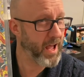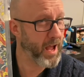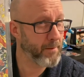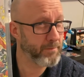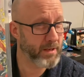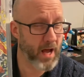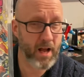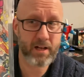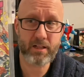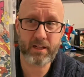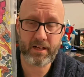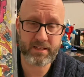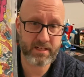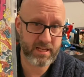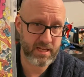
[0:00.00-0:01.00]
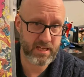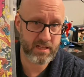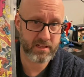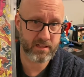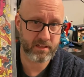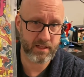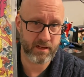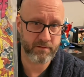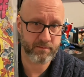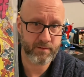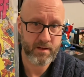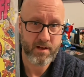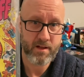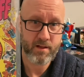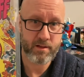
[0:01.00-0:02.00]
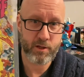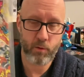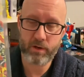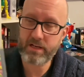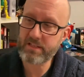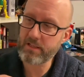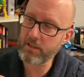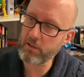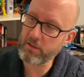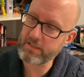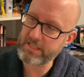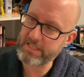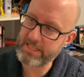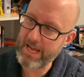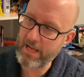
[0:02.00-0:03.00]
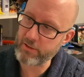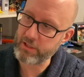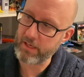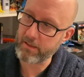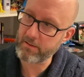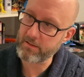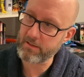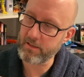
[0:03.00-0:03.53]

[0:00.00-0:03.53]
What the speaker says: I'm not collecting Heathcliff, though it is a little nostalgic